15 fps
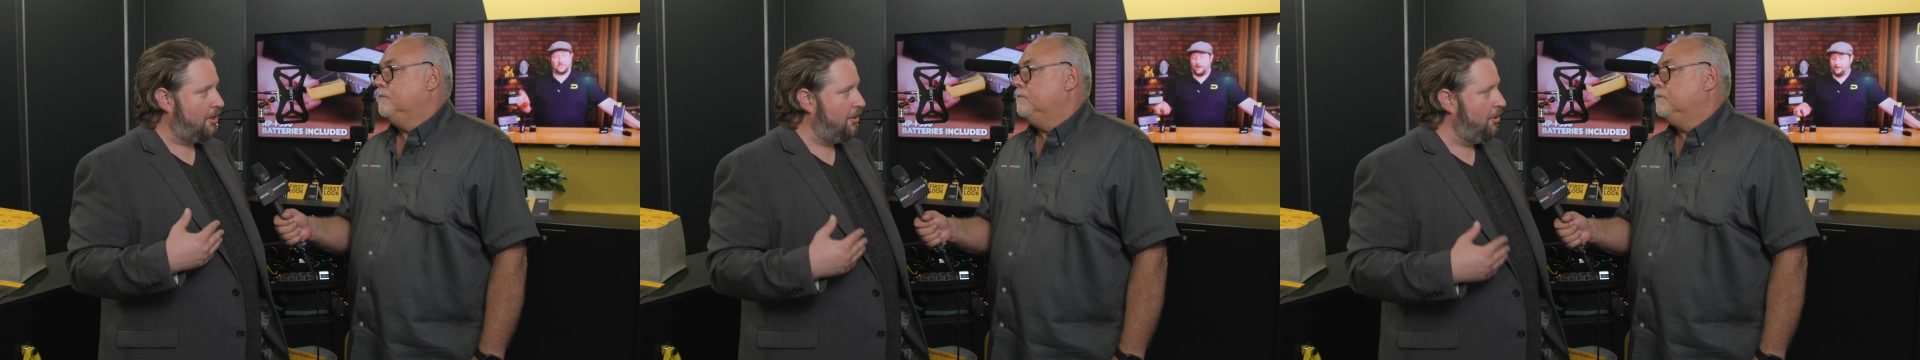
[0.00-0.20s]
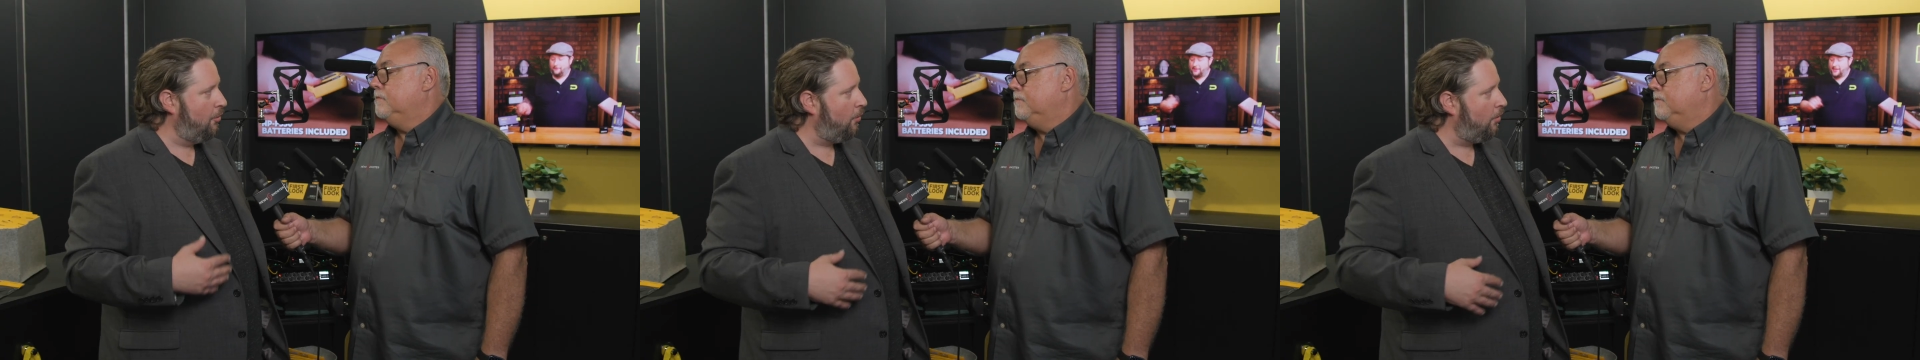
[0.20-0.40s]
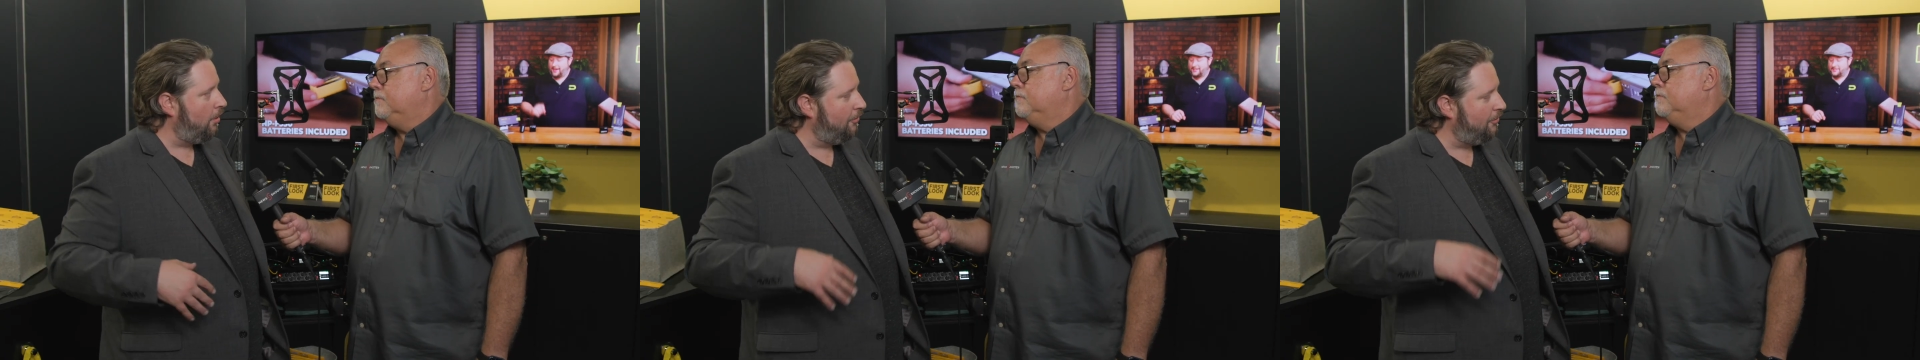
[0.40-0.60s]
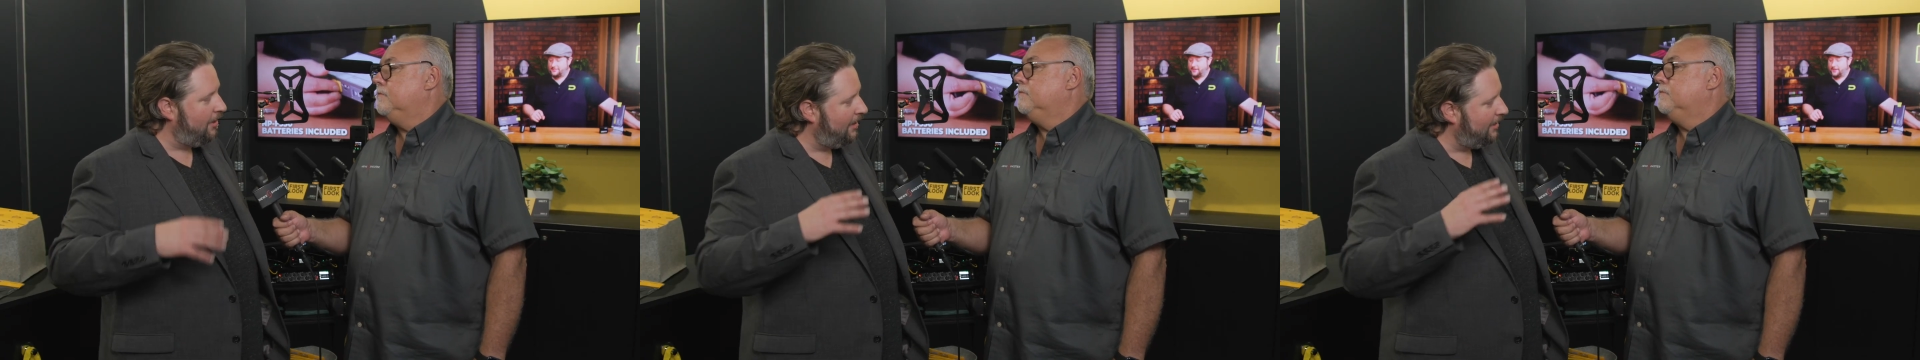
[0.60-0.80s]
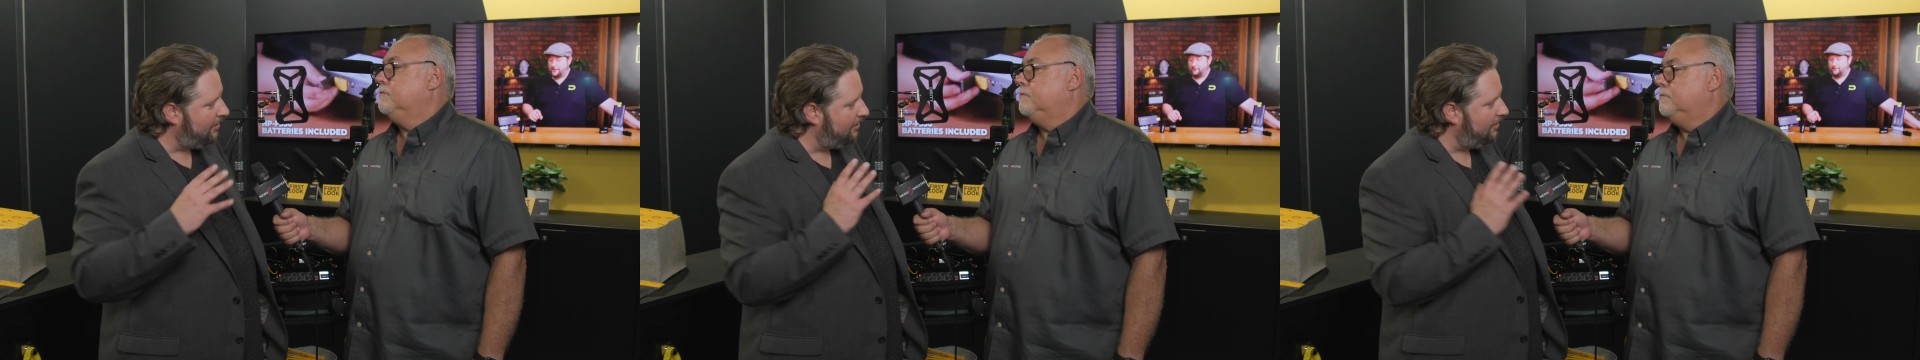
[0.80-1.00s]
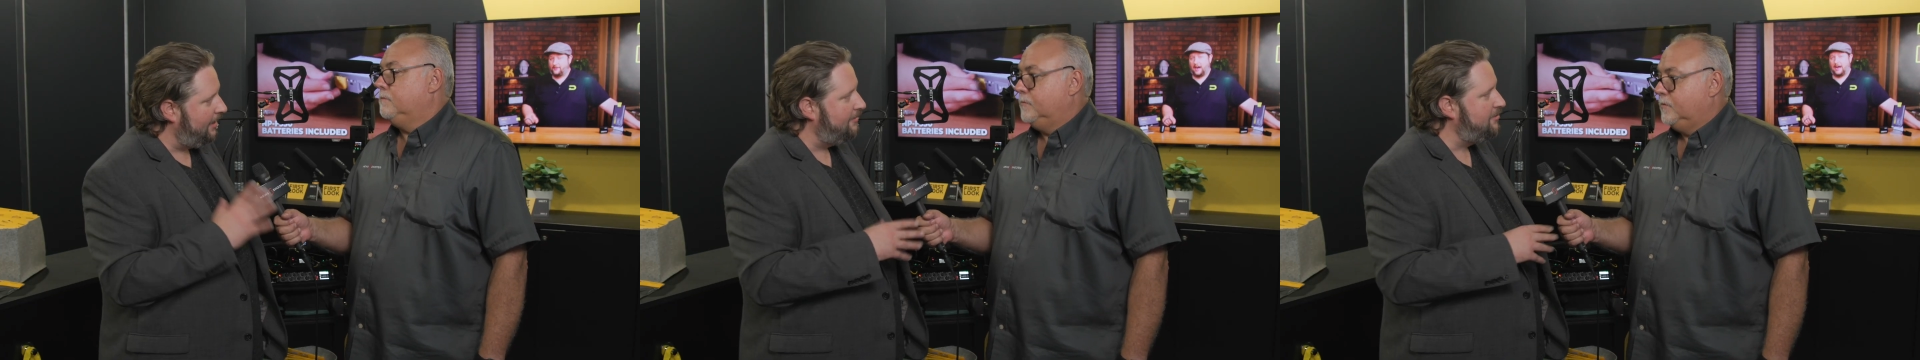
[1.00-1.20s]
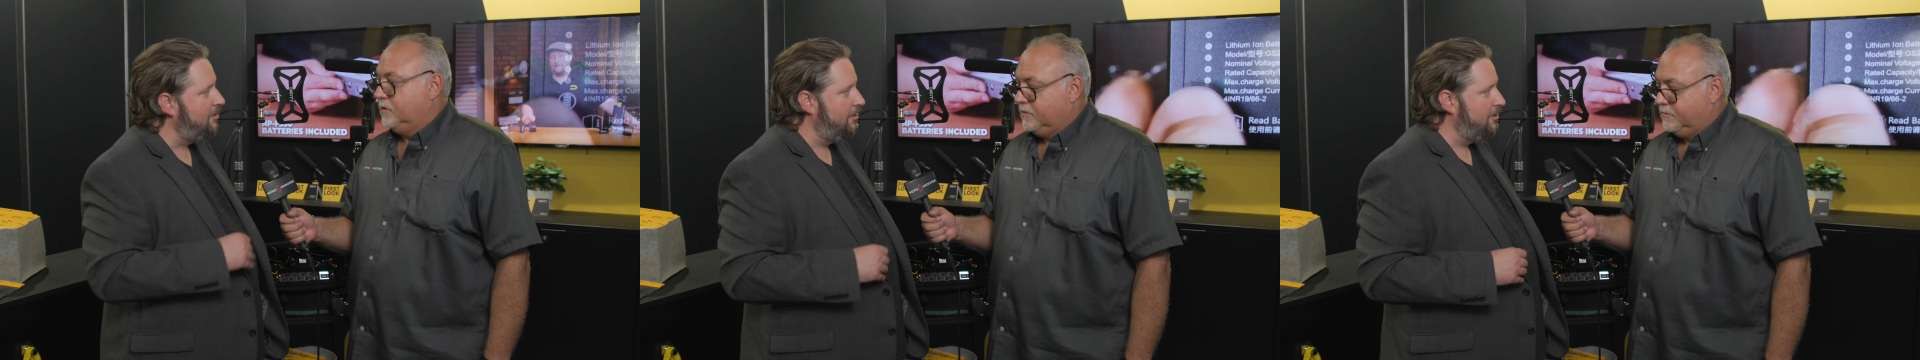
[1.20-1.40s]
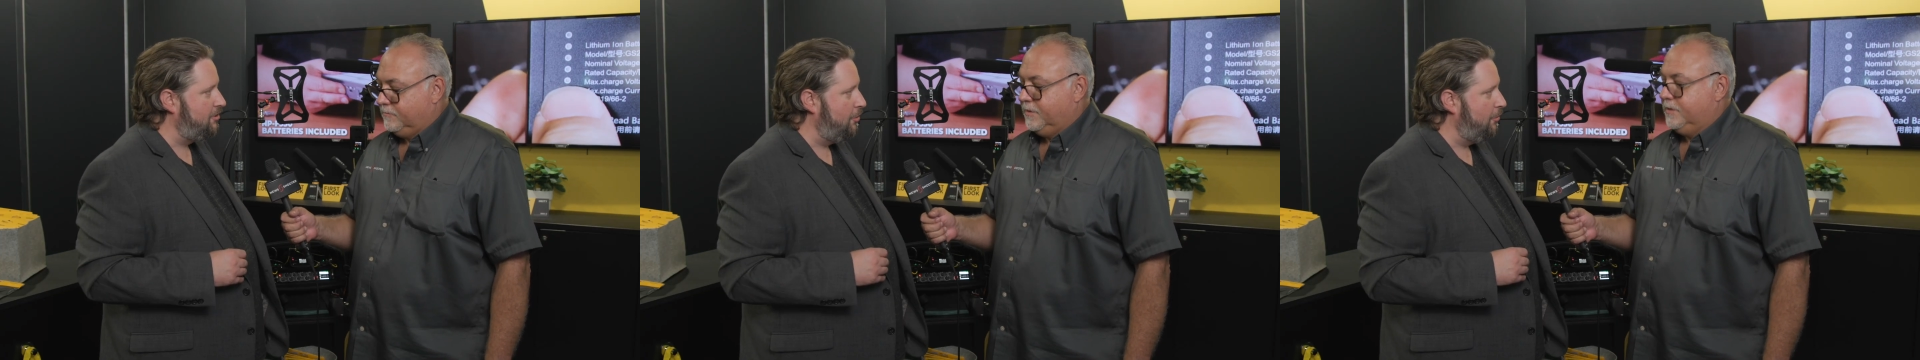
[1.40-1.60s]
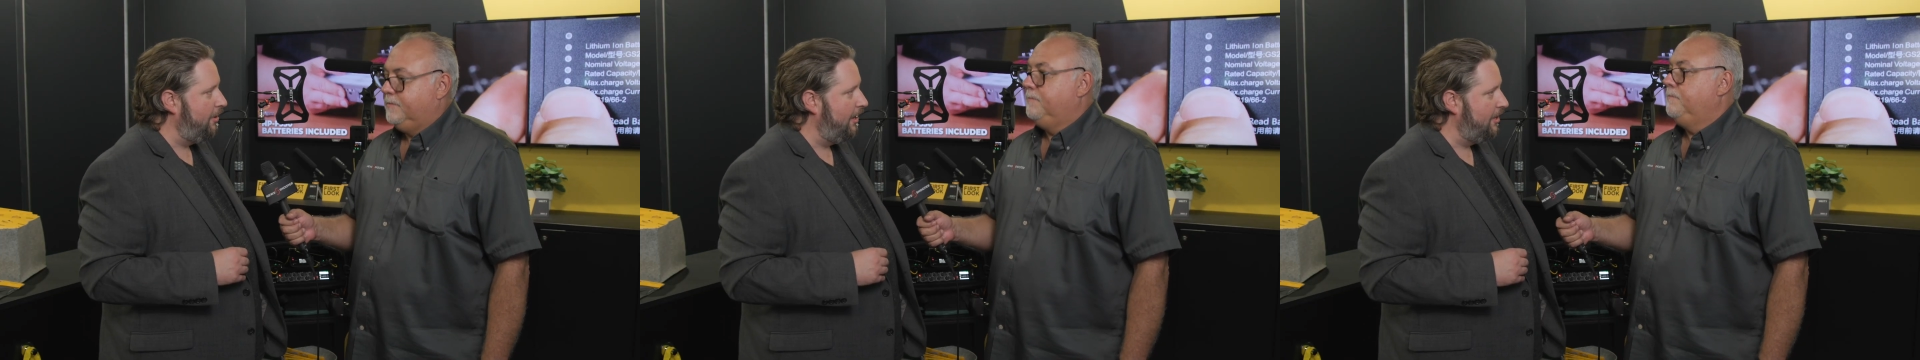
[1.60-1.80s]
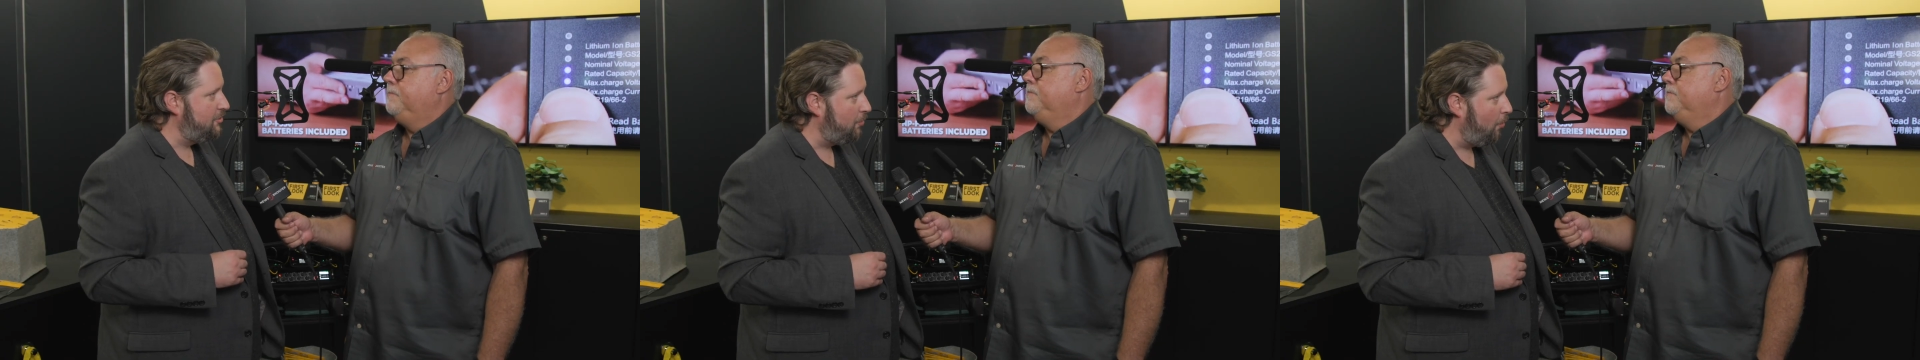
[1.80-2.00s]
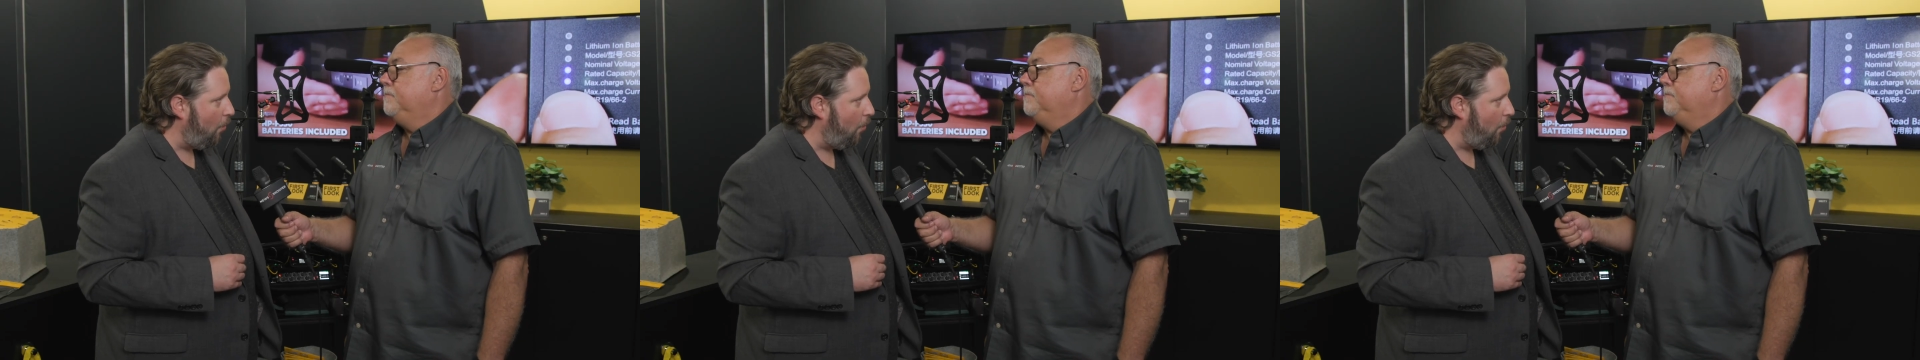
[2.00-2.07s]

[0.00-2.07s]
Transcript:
Speaker 1: audio world lives in this unit as